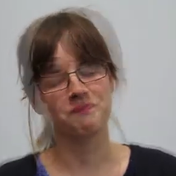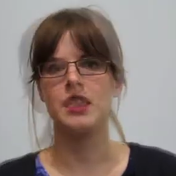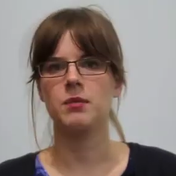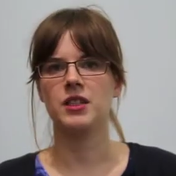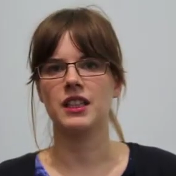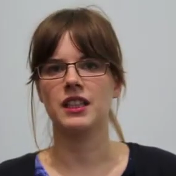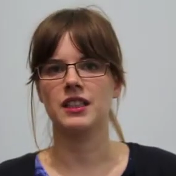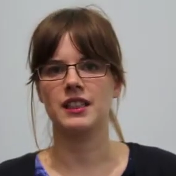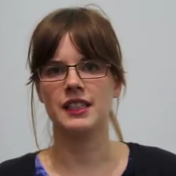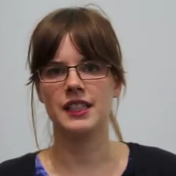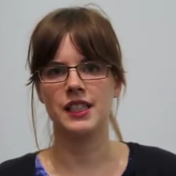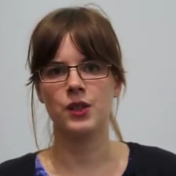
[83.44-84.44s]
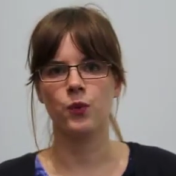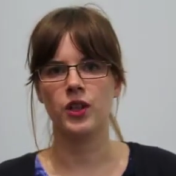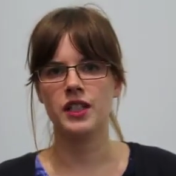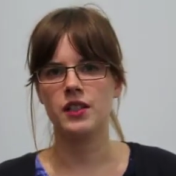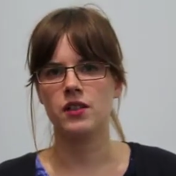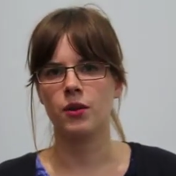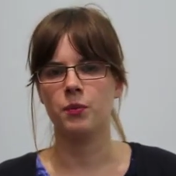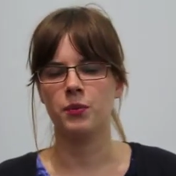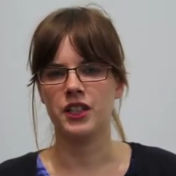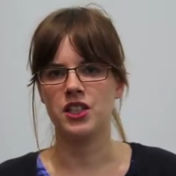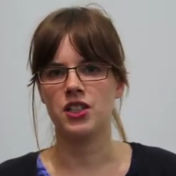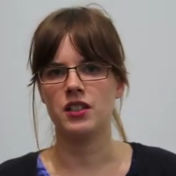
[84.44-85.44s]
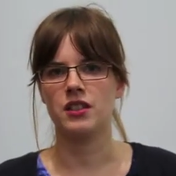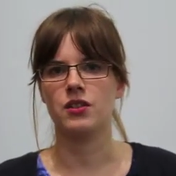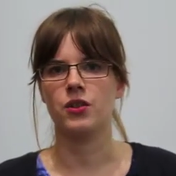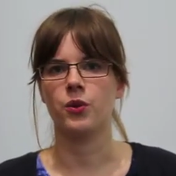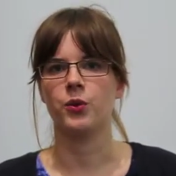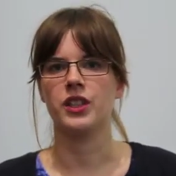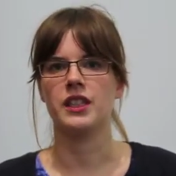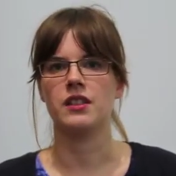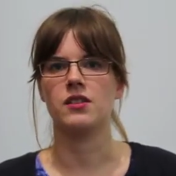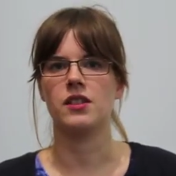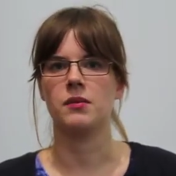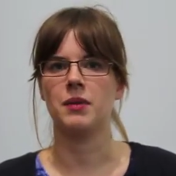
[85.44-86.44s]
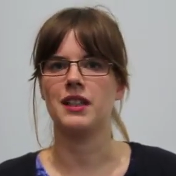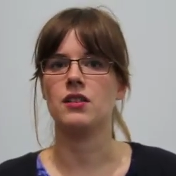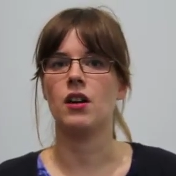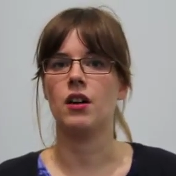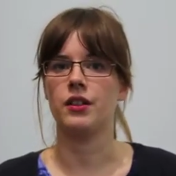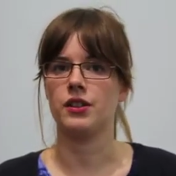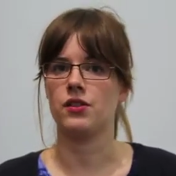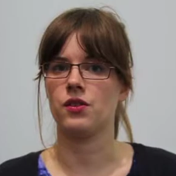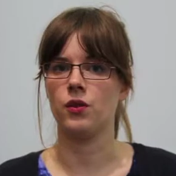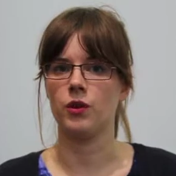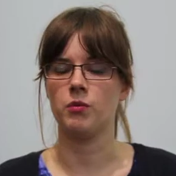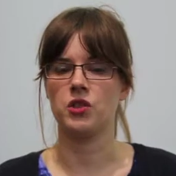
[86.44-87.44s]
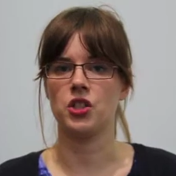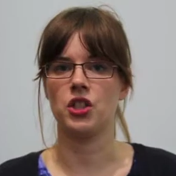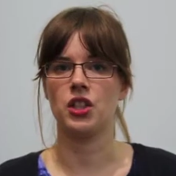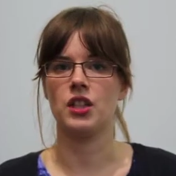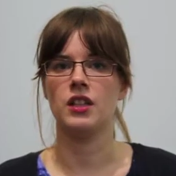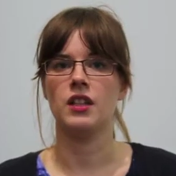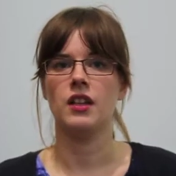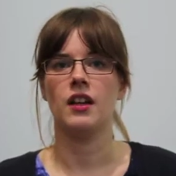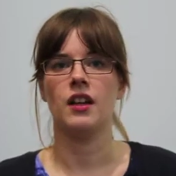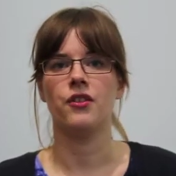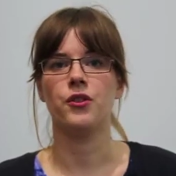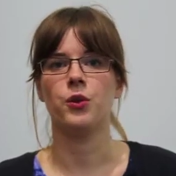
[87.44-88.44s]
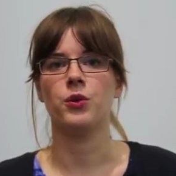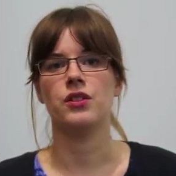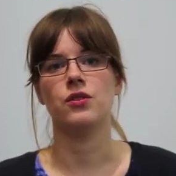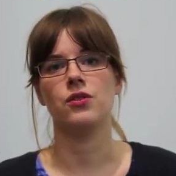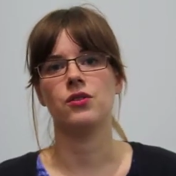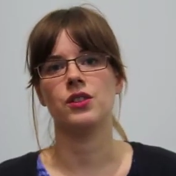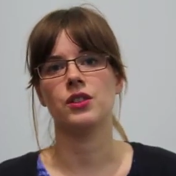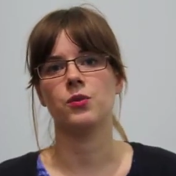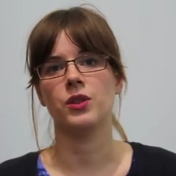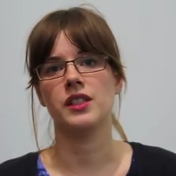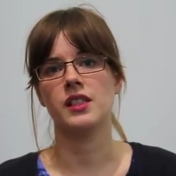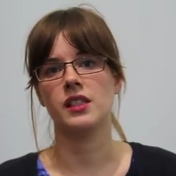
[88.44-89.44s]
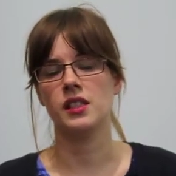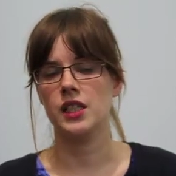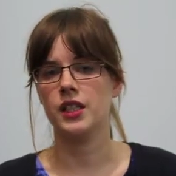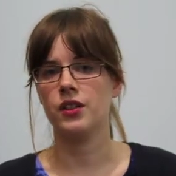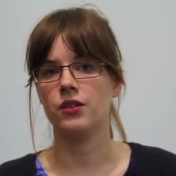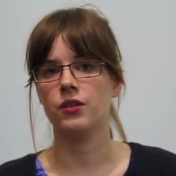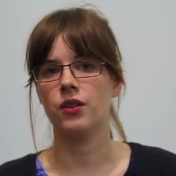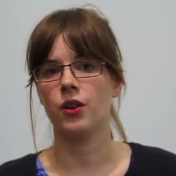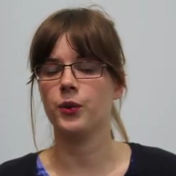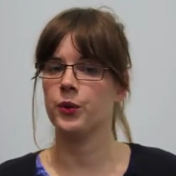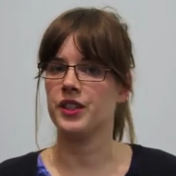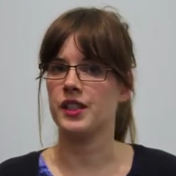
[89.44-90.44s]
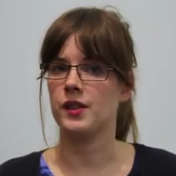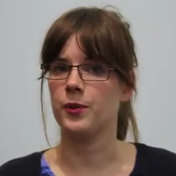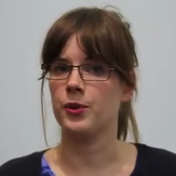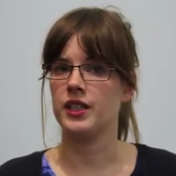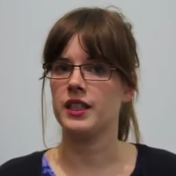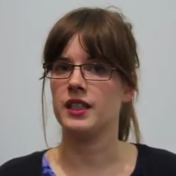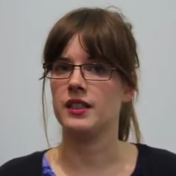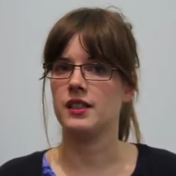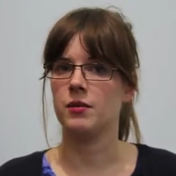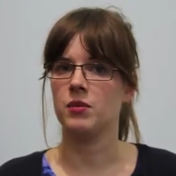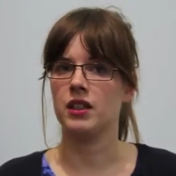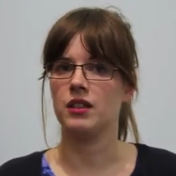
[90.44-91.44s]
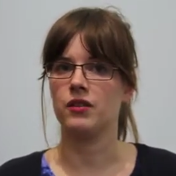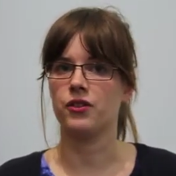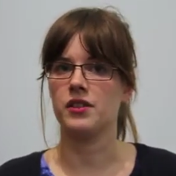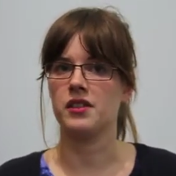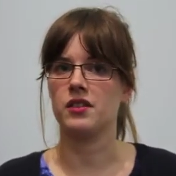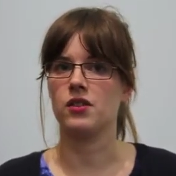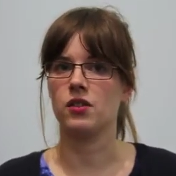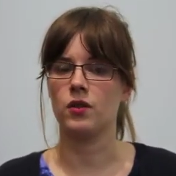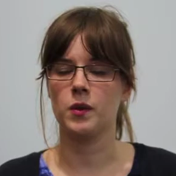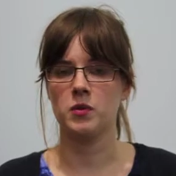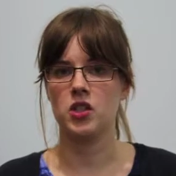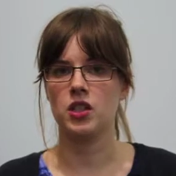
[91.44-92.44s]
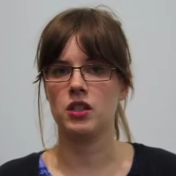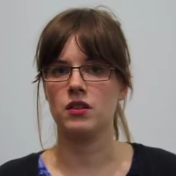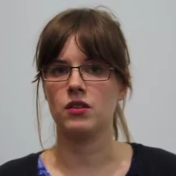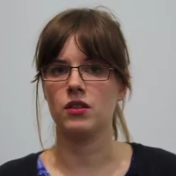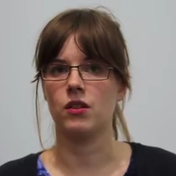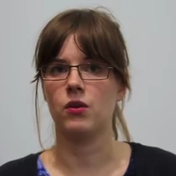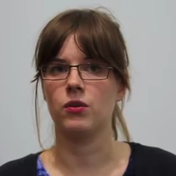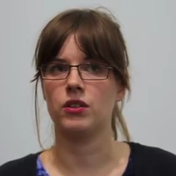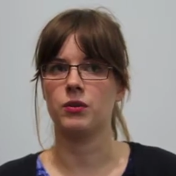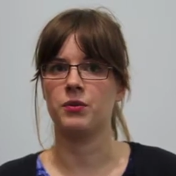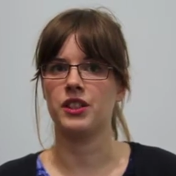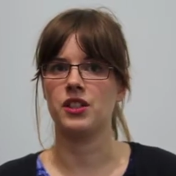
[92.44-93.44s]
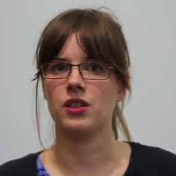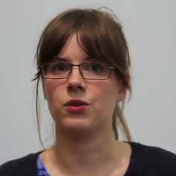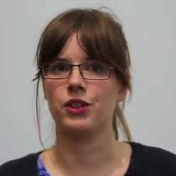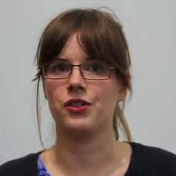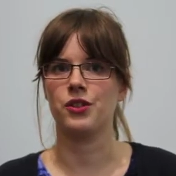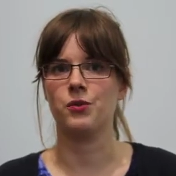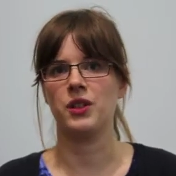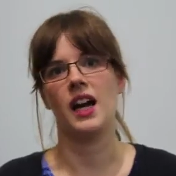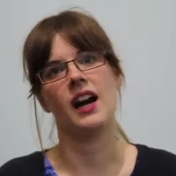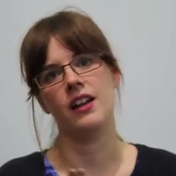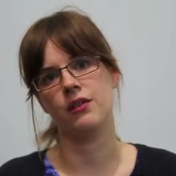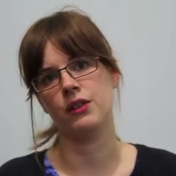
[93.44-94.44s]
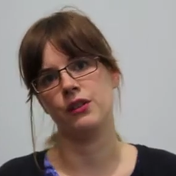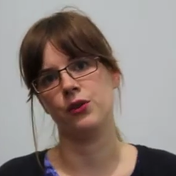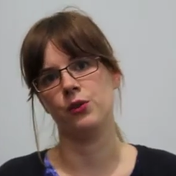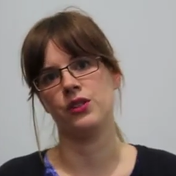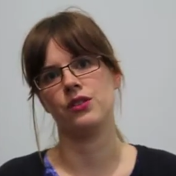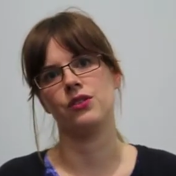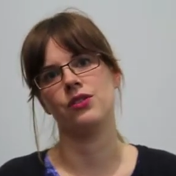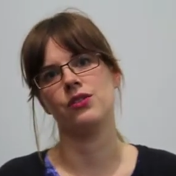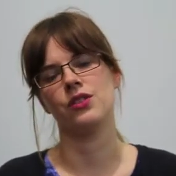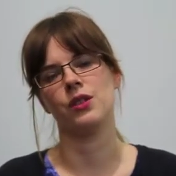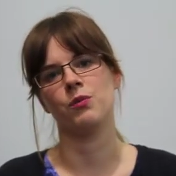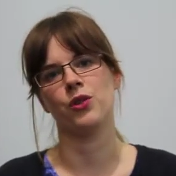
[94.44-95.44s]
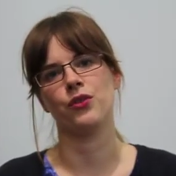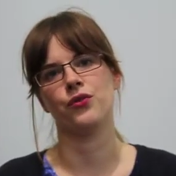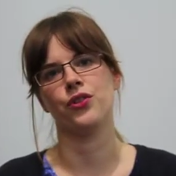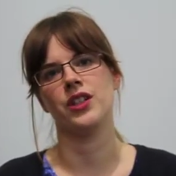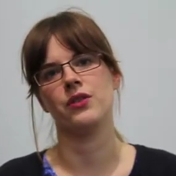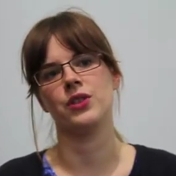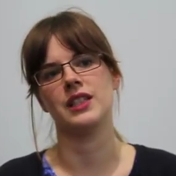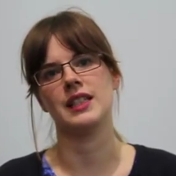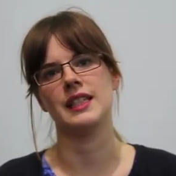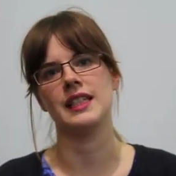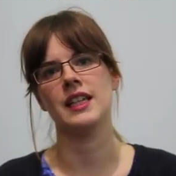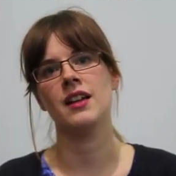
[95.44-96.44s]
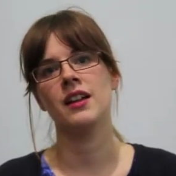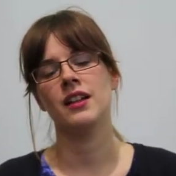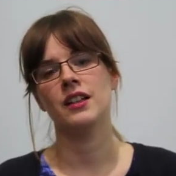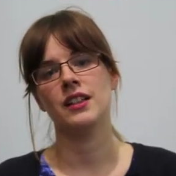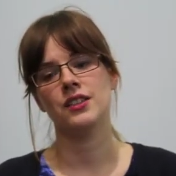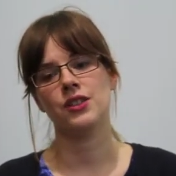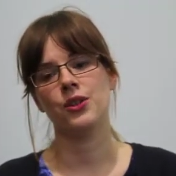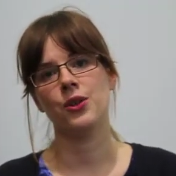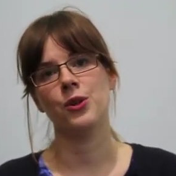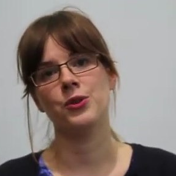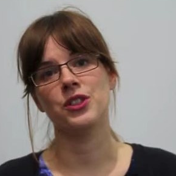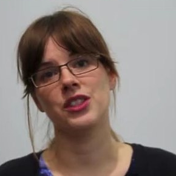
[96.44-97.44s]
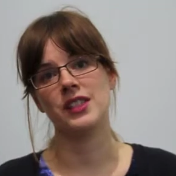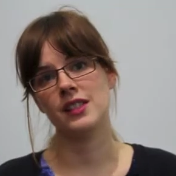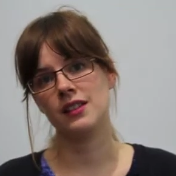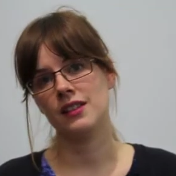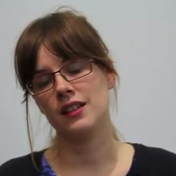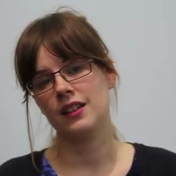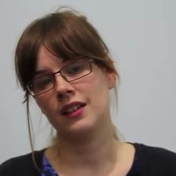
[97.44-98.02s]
Last but not least, what is your budget that you're willing to spend on a sewing machine? If you want to use it once a year or once a week, it's a big difference in sewing machine, so your budget will also be higher if you want to use it more frequently. So just